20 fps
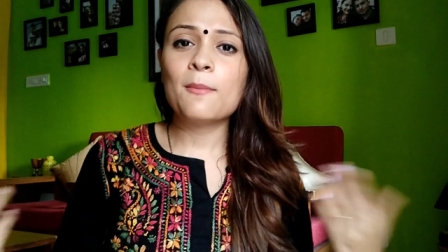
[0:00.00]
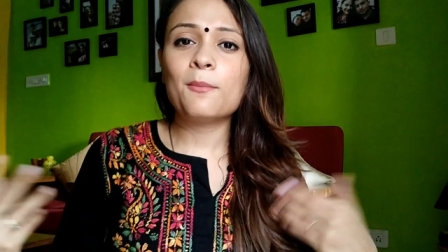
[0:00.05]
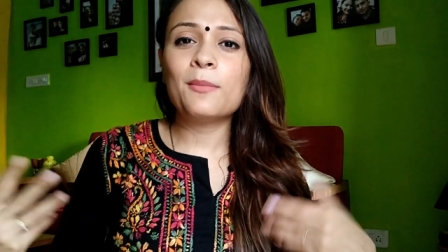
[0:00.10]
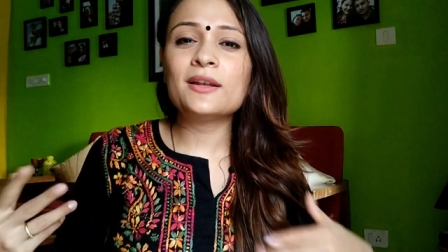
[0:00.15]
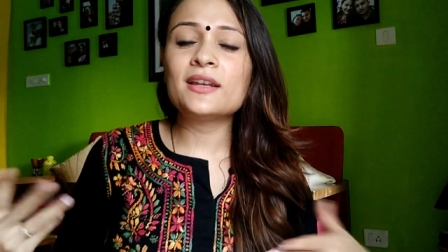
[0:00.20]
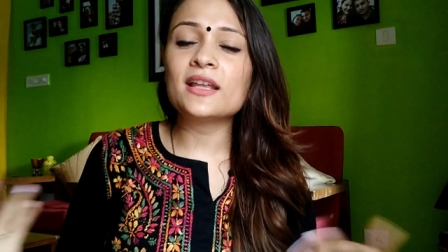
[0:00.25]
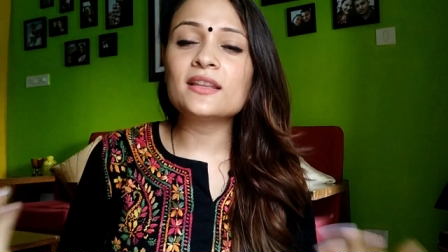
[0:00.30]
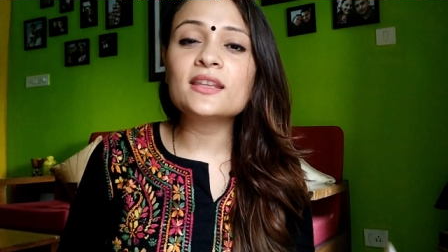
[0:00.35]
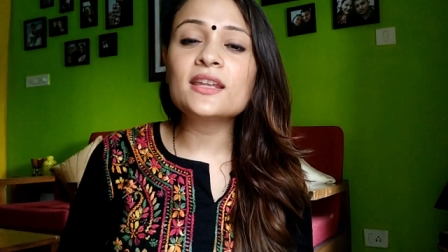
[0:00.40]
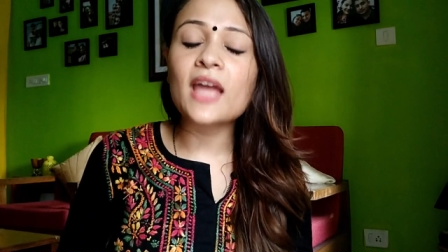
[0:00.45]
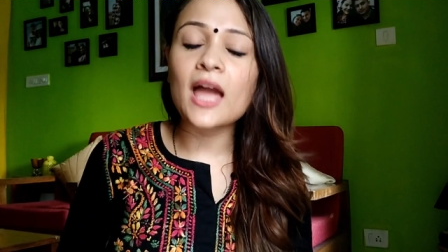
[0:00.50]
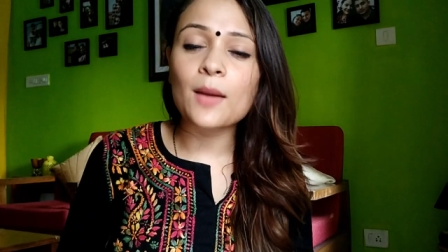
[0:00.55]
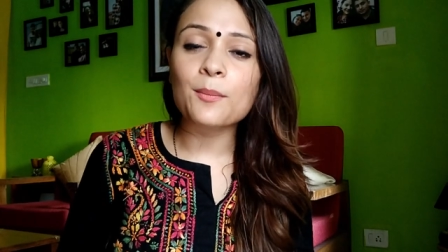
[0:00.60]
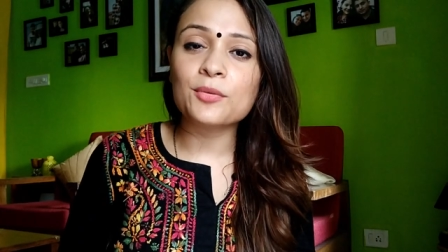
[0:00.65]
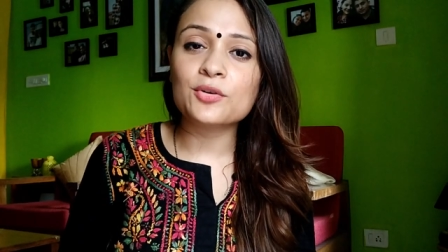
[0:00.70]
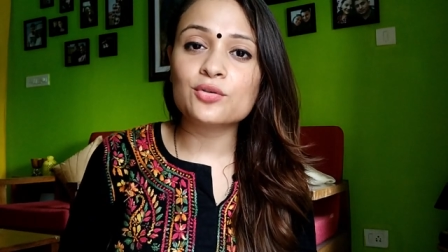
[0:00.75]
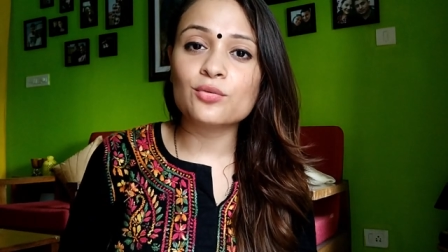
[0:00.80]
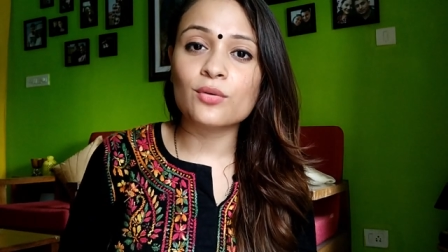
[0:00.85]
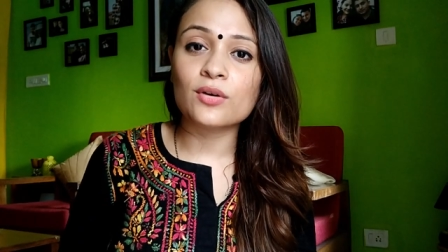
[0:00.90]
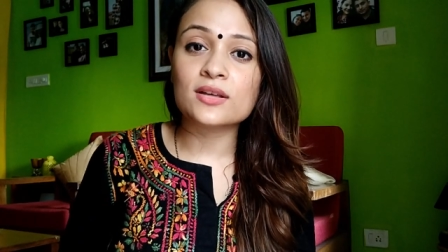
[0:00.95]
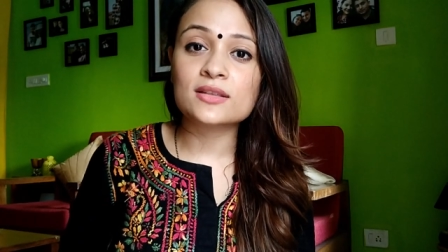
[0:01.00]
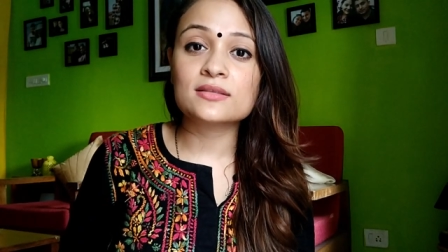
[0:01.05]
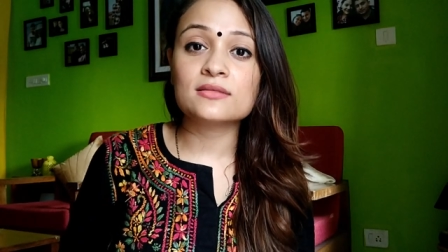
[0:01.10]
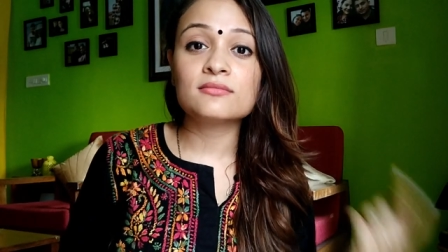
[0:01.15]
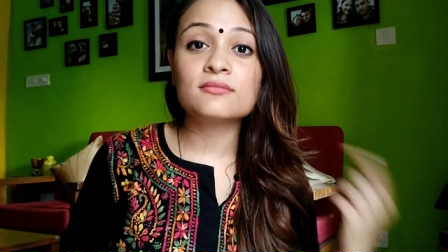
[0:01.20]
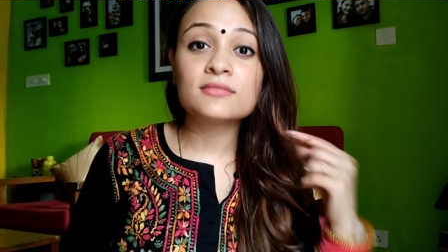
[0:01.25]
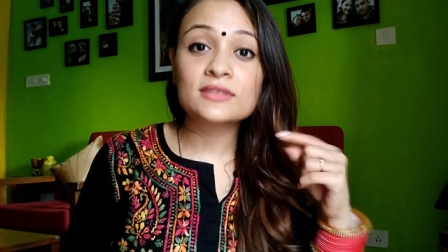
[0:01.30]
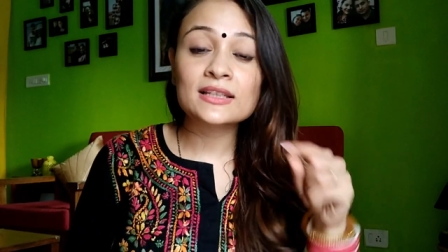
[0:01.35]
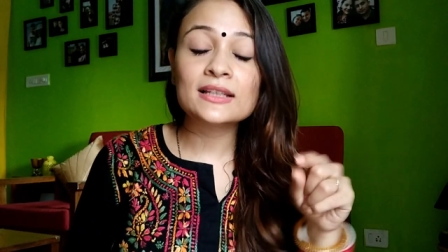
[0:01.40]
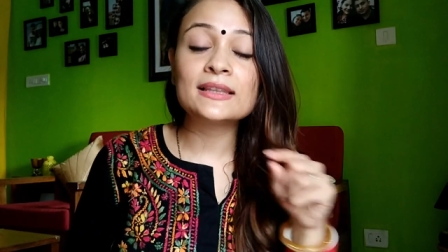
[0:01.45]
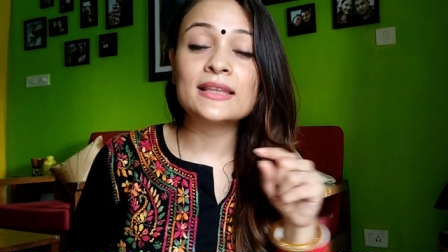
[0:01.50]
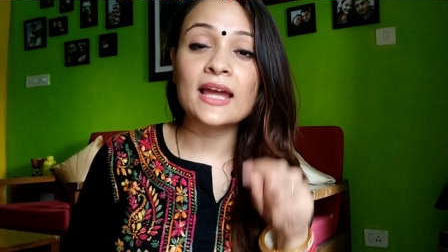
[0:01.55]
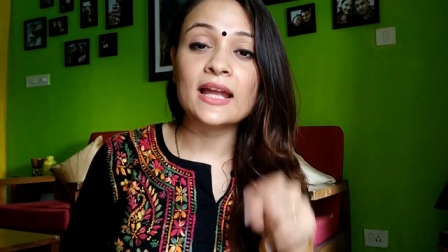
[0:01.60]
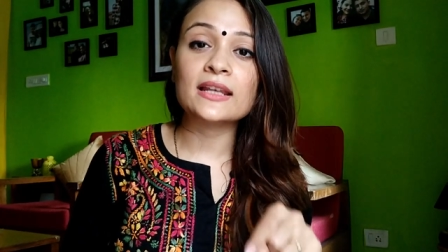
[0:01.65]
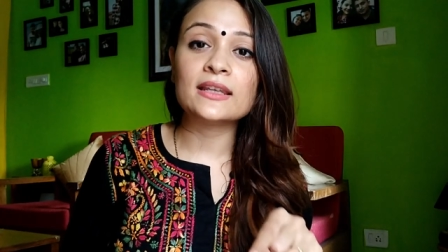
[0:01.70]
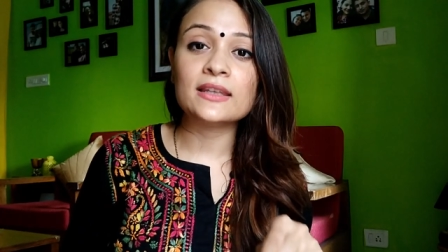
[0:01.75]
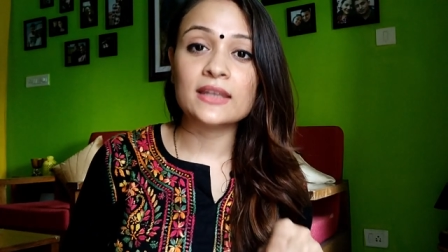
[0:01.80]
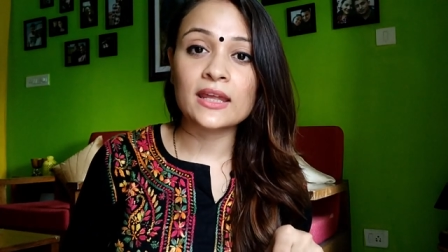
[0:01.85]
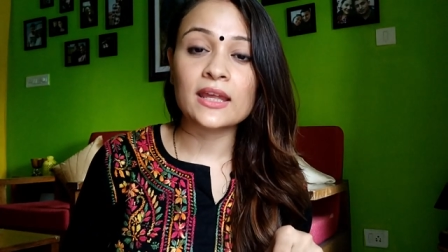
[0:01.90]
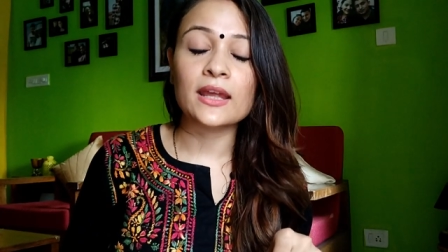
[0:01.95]
but nothing happened to us till
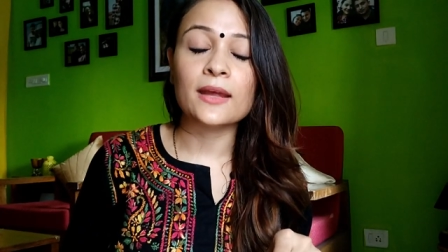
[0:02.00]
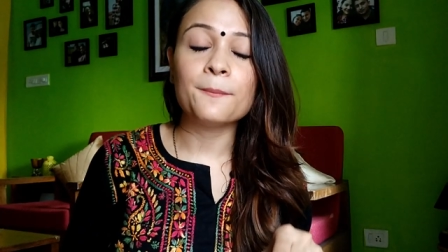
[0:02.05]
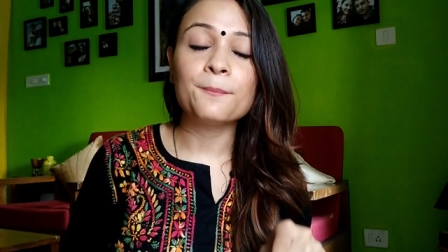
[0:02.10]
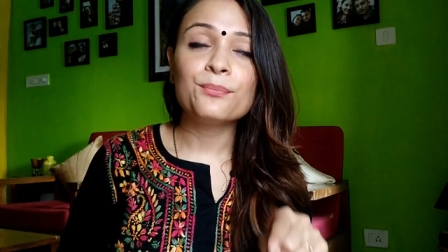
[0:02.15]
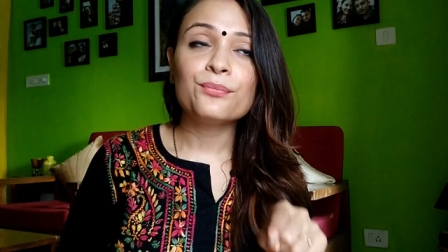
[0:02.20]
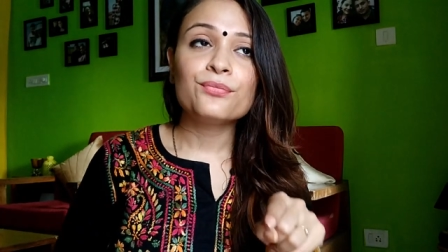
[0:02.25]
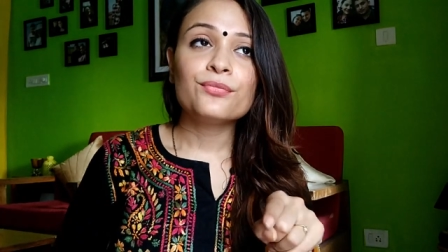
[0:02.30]
that day.